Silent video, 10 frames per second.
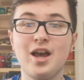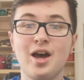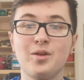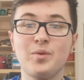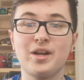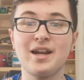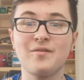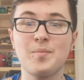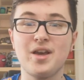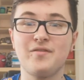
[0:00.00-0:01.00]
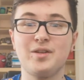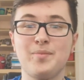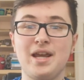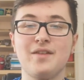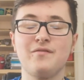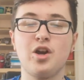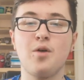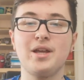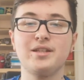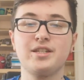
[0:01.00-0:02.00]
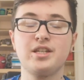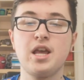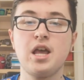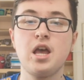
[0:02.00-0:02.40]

and we can have a bit of a debate in the comments.